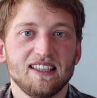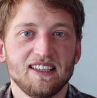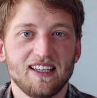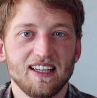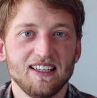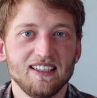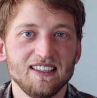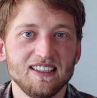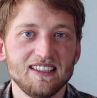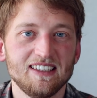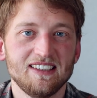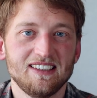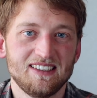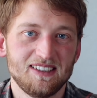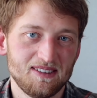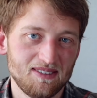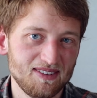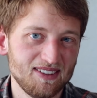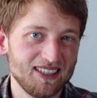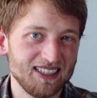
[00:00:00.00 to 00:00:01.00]
then
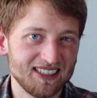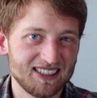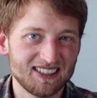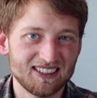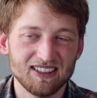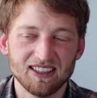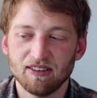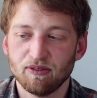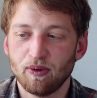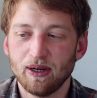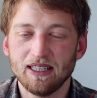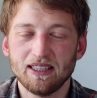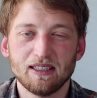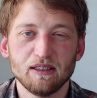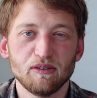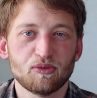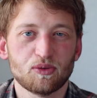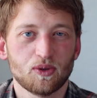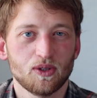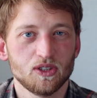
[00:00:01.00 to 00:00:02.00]
this weight
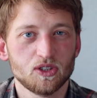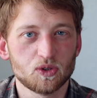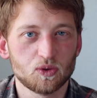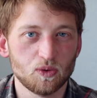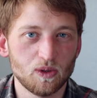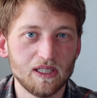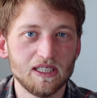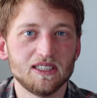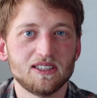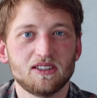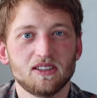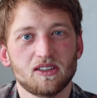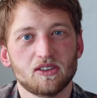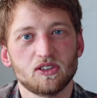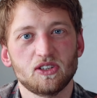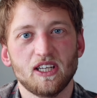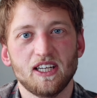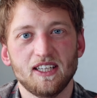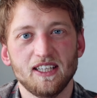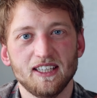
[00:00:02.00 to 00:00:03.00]
difference really
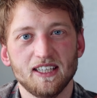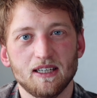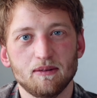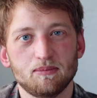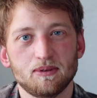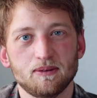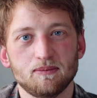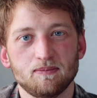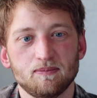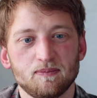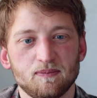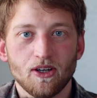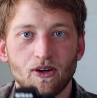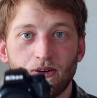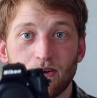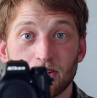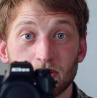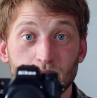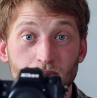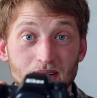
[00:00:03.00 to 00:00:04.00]
starts adding up.
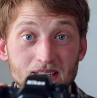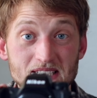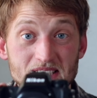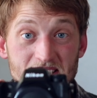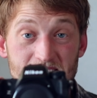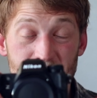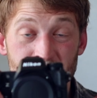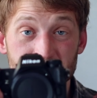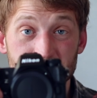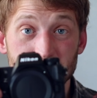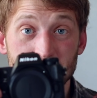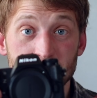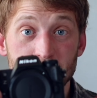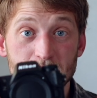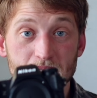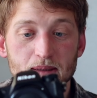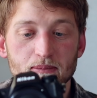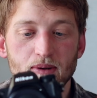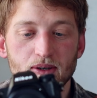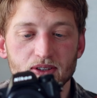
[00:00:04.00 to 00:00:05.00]
Otherwise, it's also a
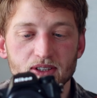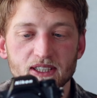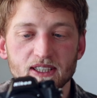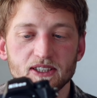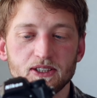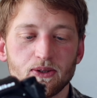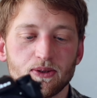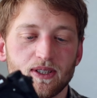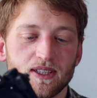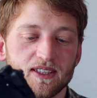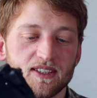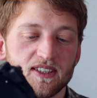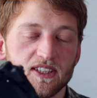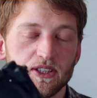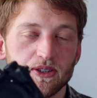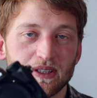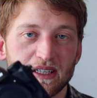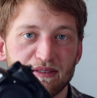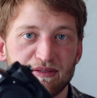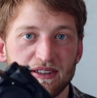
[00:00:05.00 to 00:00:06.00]
big body. As you can see,
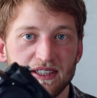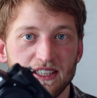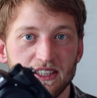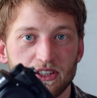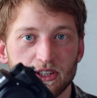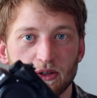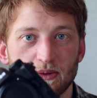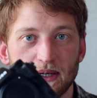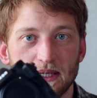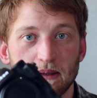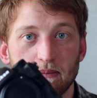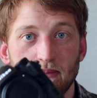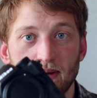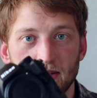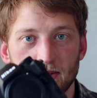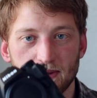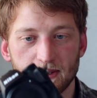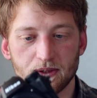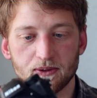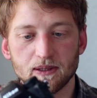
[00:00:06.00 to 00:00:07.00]
you have an integrated
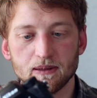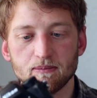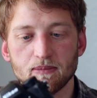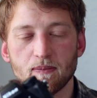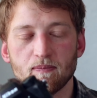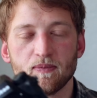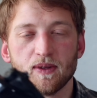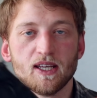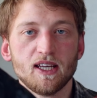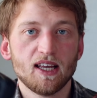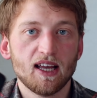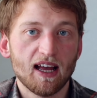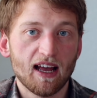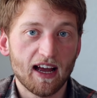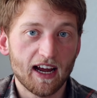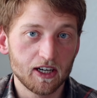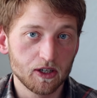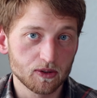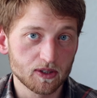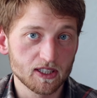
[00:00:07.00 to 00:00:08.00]
battery grip.
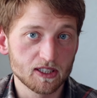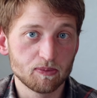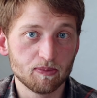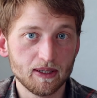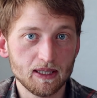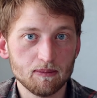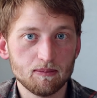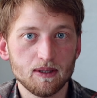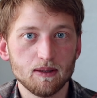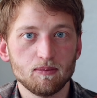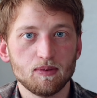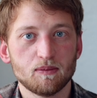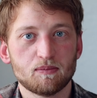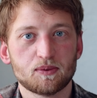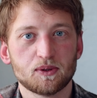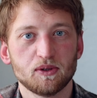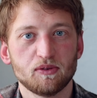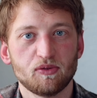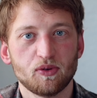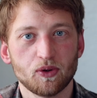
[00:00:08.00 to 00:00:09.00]
I know that many people
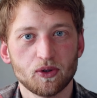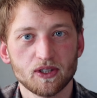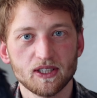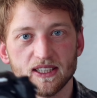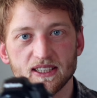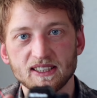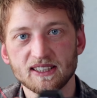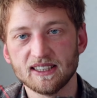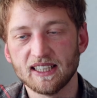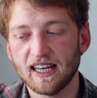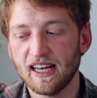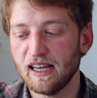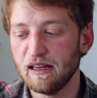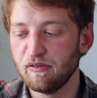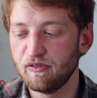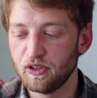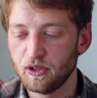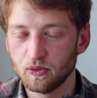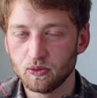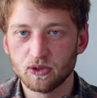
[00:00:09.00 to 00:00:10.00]
prefer this.
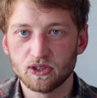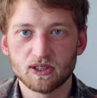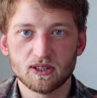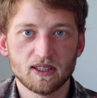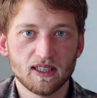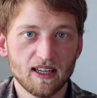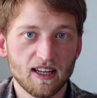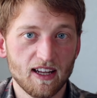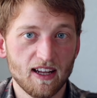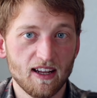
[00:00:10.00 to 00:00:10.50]
I've used